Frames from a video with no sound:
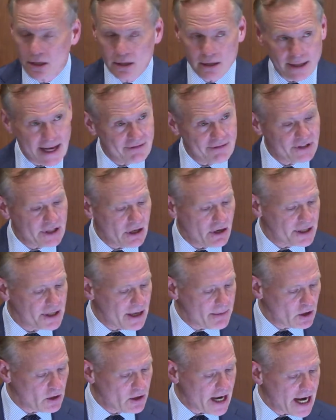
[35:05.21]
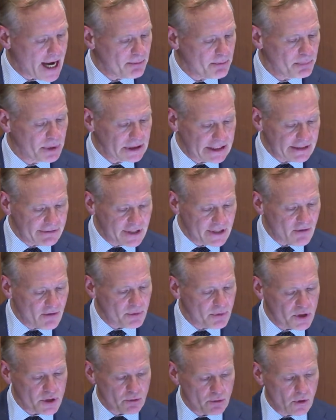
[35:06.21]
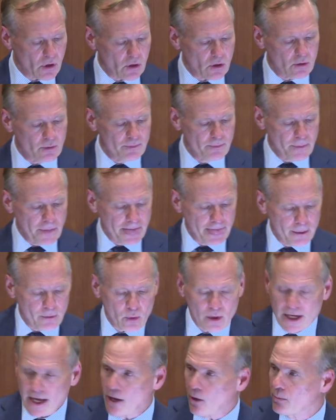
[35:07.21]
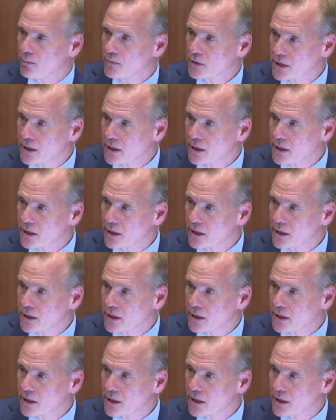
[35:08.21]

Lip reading: an FDR Democrat, believed government's role would help.